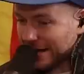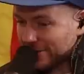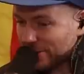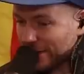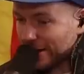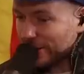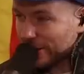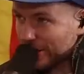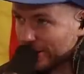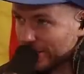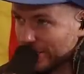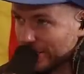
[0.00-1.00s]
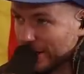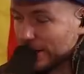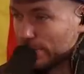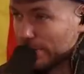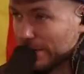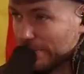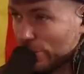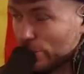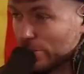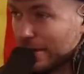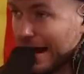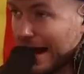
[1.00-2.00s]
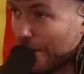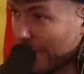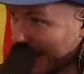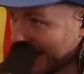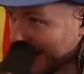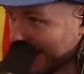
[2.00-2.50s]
East, right? Yeah. Not to be confused with Iraq,